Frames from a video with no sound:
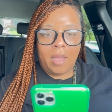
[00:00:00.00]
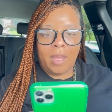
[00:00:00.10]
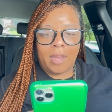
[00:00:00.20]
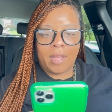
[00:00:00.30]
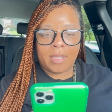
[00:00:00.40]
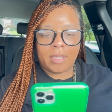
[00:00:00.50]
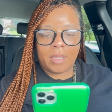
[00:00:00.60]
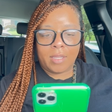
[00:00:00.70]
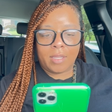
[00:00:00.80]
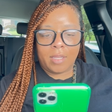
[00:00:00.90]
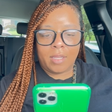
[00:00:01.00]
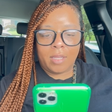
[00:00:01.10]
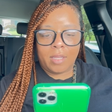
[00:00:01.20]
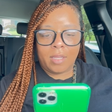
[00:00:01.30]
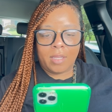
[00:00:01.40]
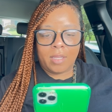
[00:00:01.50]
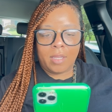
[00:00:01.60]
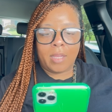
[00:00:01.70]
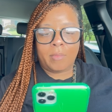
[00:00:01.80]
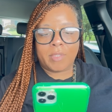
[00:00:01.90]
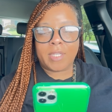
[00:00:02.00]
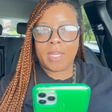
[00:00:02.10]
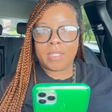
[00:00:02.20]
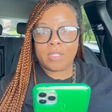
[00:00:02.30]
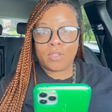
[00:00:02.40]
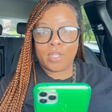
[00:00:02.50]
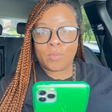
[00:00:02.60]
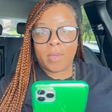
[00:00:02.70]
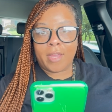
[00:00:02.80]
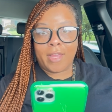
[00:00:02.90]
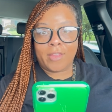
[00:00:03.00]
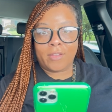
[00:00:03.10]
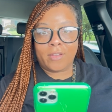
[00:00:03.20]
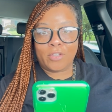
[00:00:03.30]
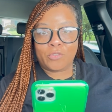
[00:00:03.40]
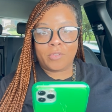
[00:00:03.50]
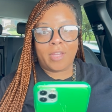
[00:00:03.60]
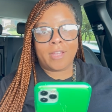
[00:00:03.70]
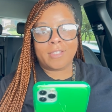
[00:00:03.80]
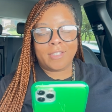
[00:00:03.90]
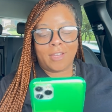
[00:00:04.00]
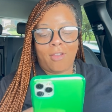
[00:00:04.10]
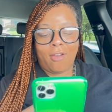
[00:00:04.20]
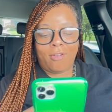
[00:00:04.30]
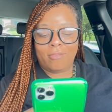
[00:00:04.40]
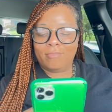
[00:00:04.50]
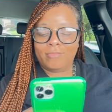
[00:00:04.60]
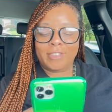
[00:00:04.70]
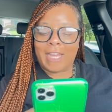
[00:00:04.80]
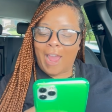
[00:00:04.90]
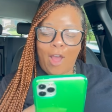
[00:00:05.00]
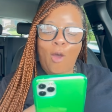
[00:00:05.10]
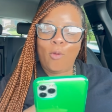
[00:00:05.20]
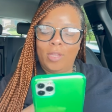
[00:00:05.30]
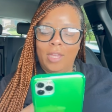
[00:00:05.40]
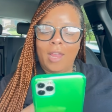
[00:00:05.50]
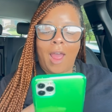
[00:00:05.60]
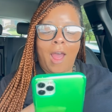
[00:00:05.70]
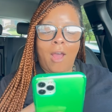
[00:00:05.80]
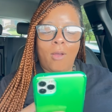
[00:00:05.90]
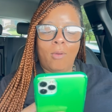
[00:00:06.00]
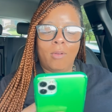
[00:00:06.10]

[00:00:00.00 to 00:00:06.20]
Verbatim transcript: And yeah, it was Texas, so that's why I had the country accent, y'all. Y'all, yeehaw.